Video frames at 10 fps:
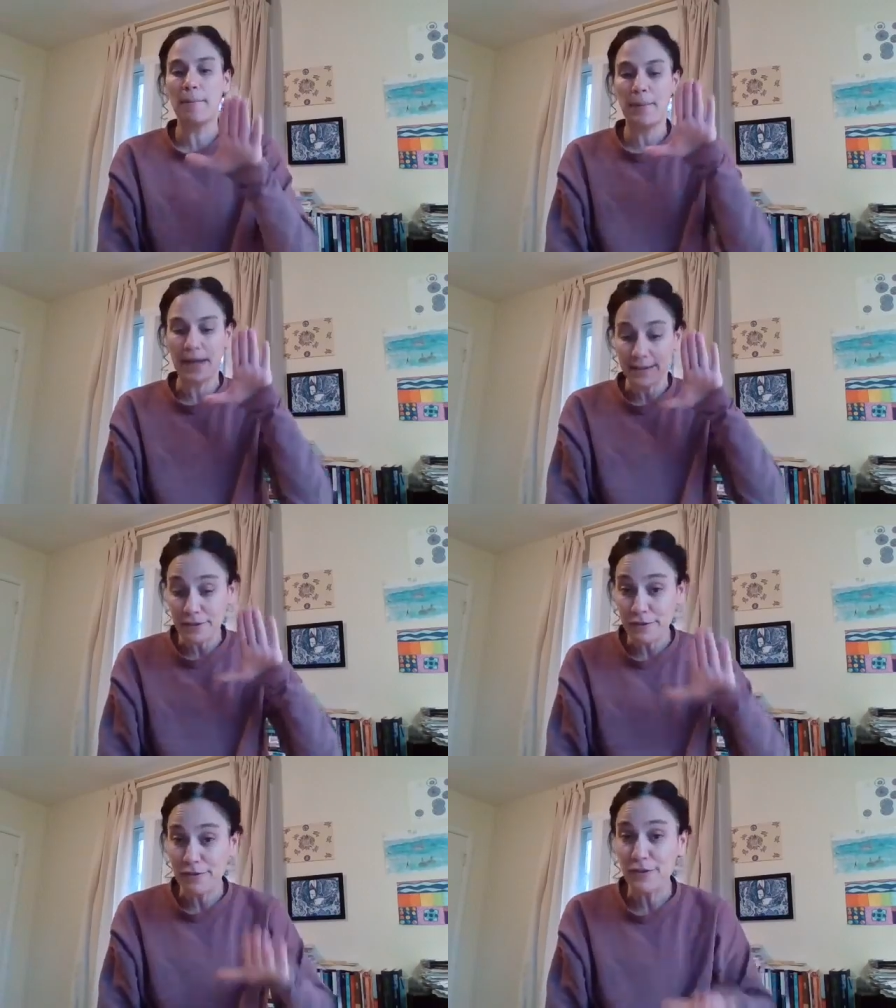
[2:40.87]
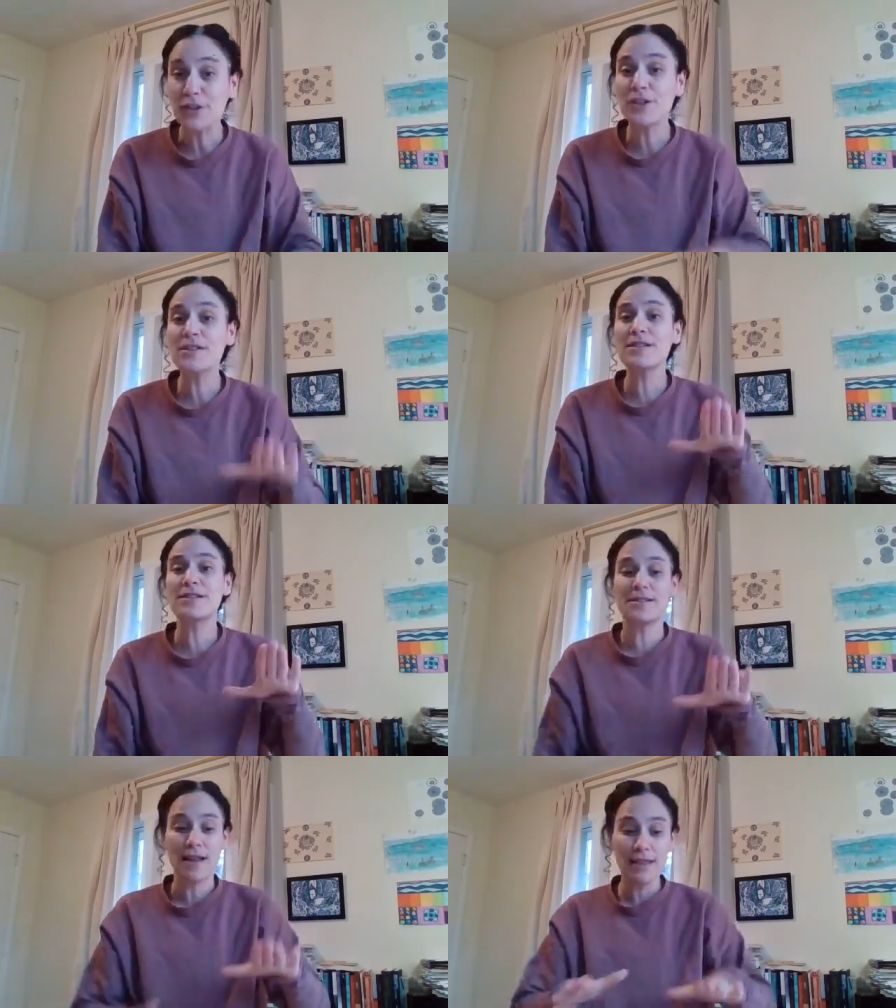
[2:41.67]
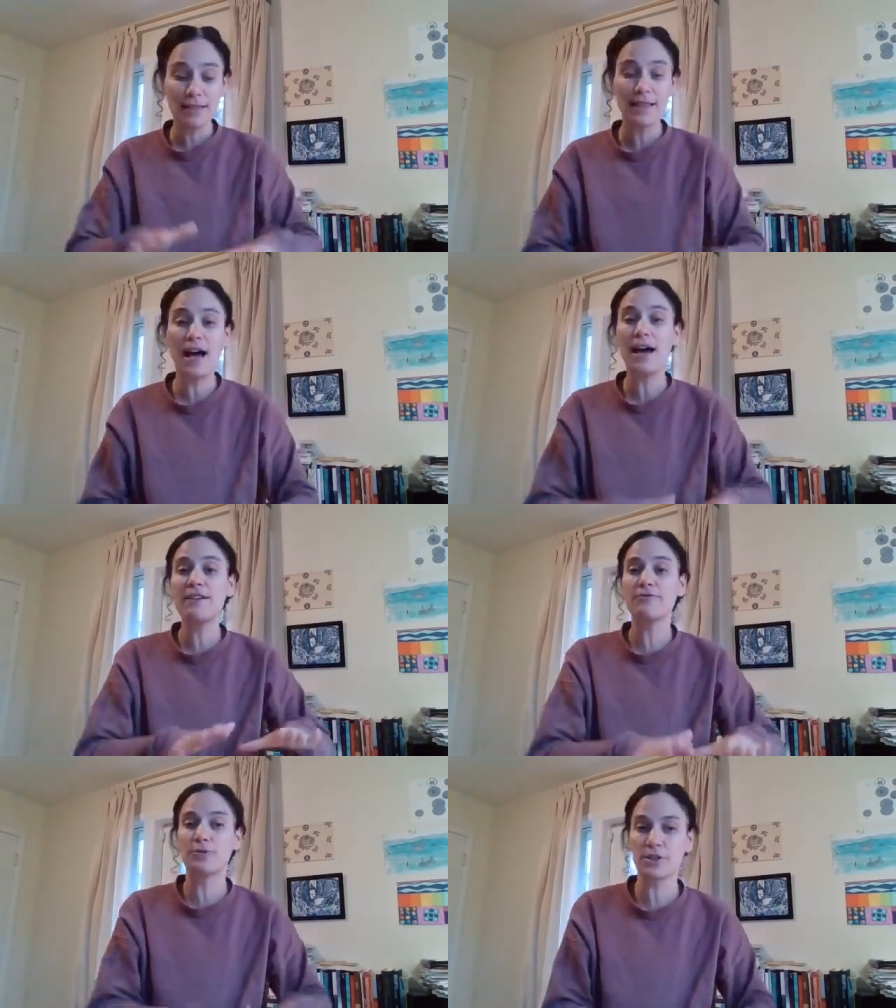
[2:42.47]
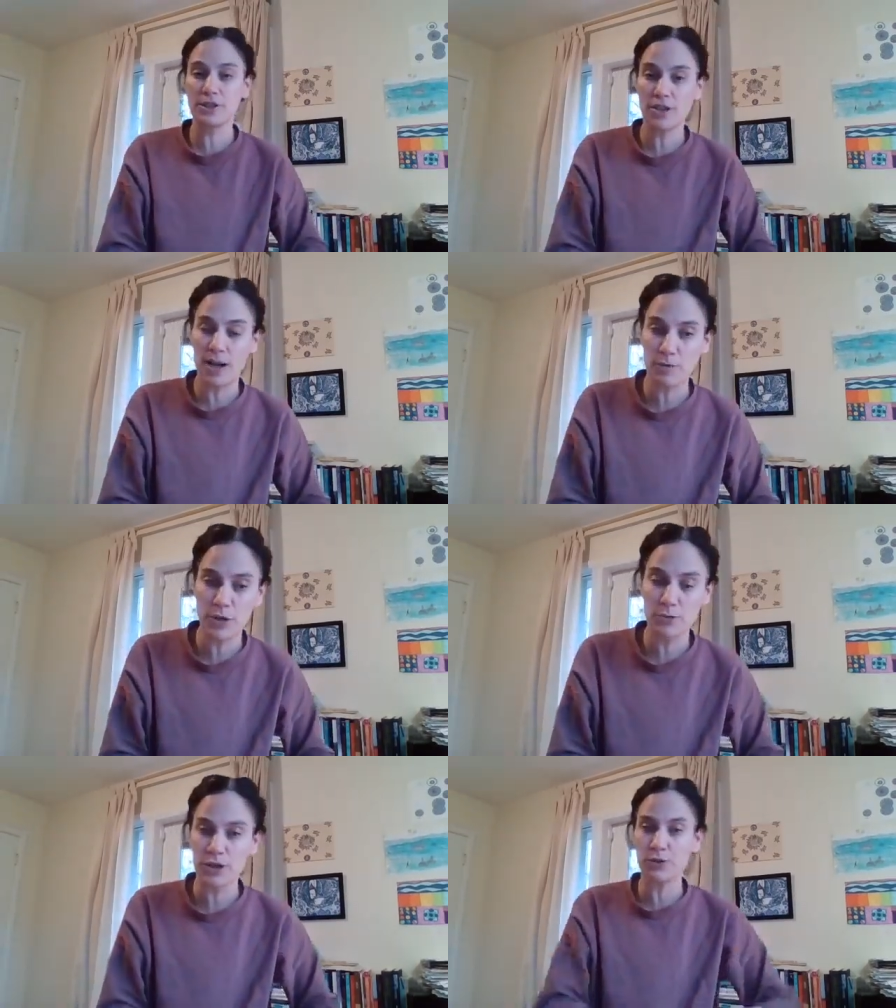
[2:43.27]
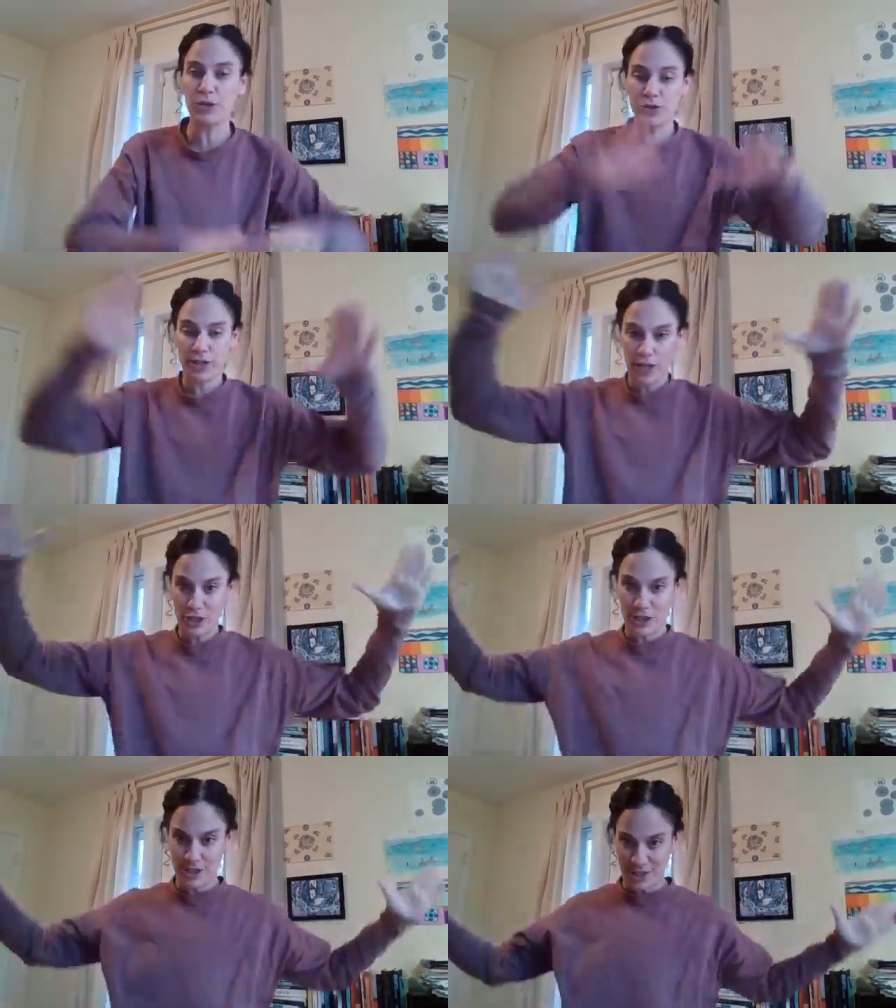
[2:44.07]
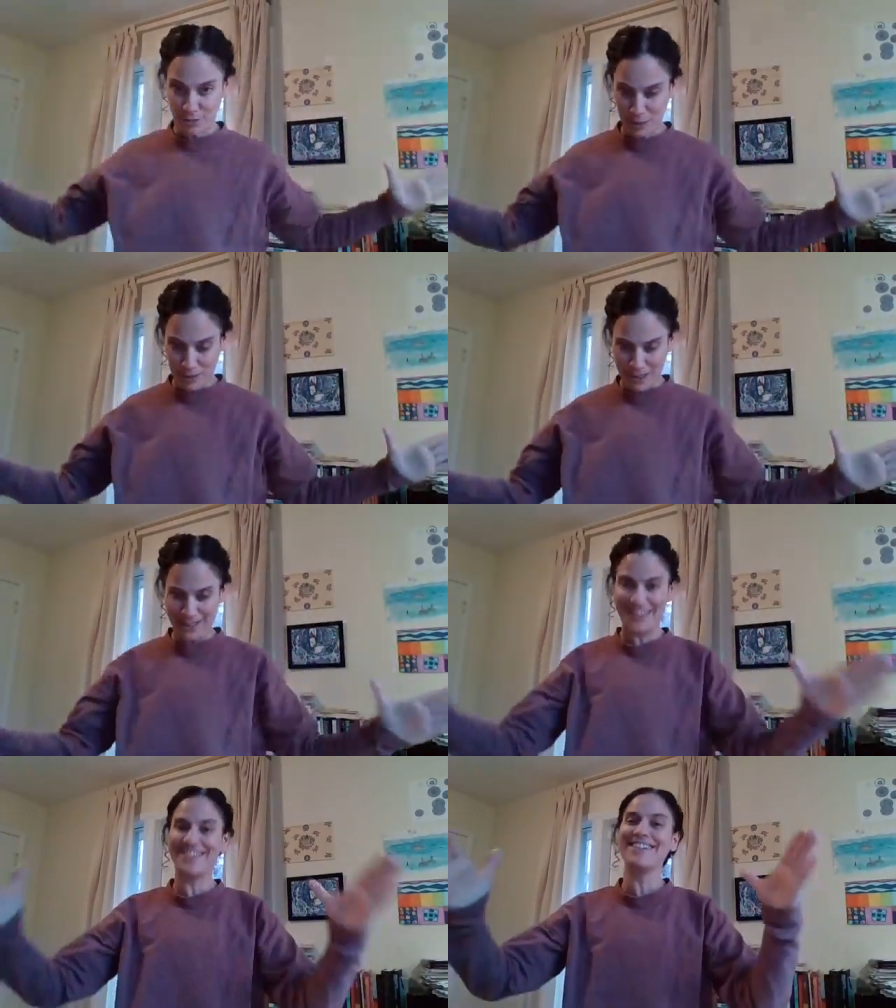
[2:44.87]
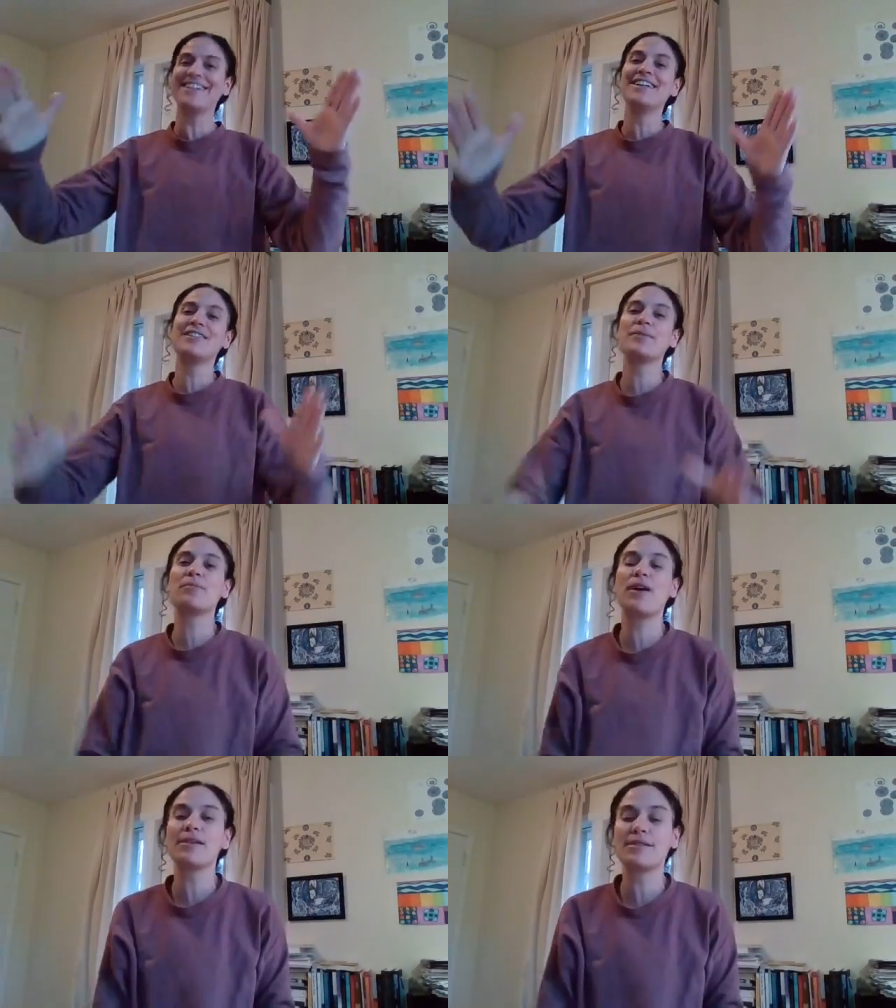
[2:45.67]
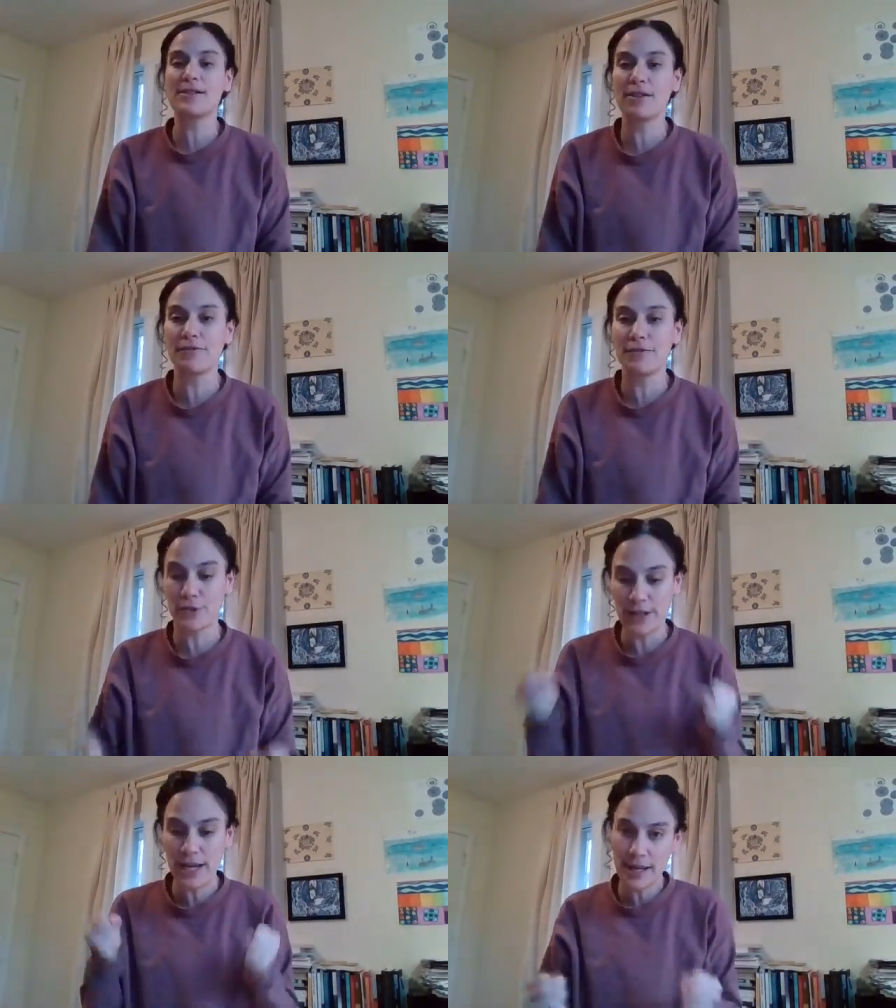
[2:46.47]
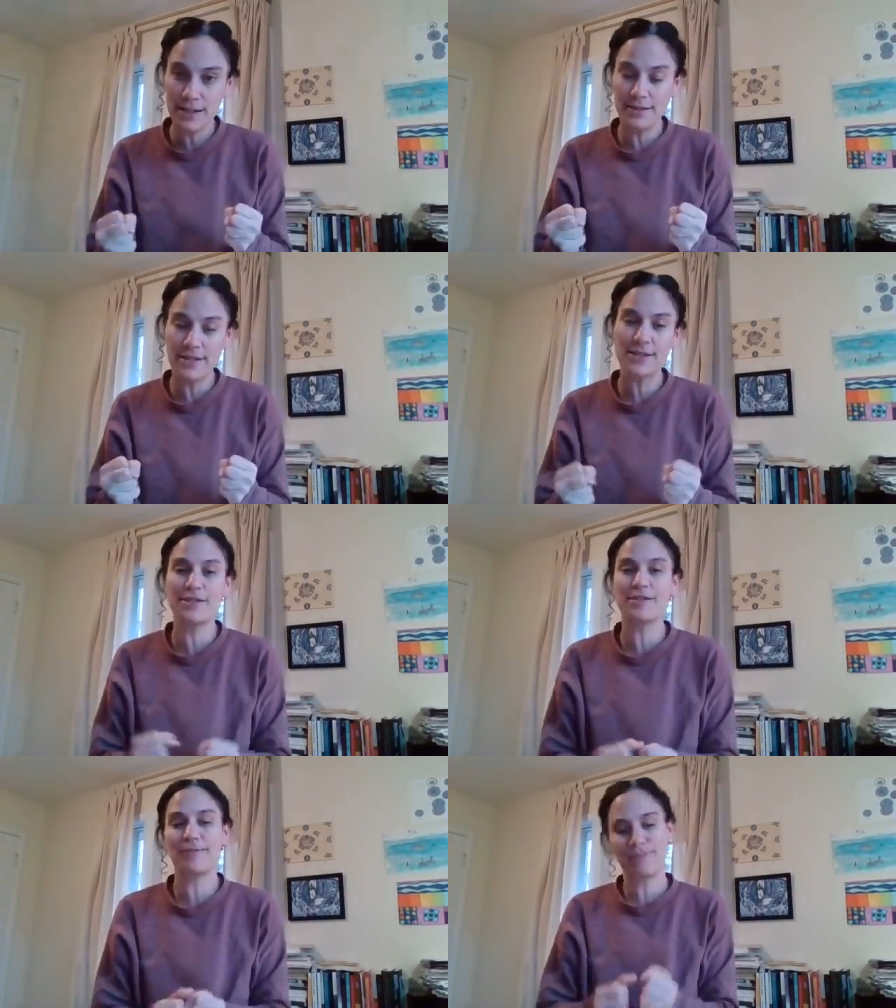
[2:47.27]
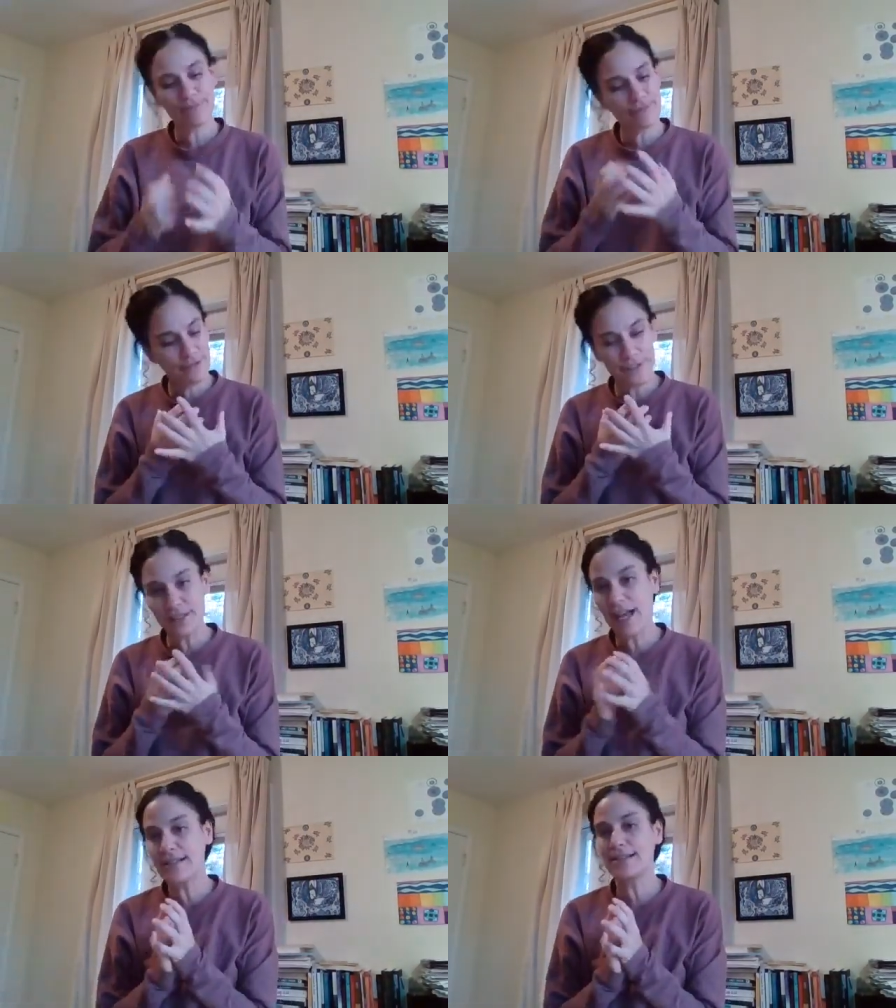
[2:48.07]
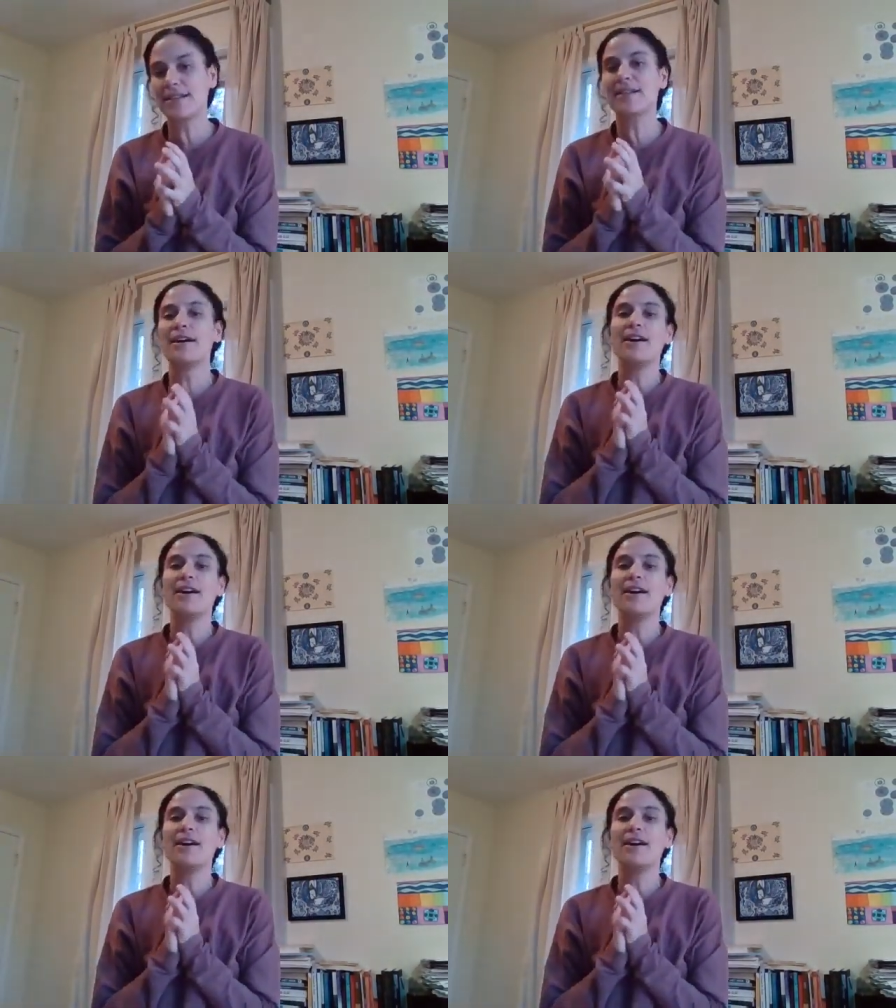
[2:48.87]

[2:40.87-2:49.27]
But the first live workshop, when we do introductions and we begin the process of creating this fantastic,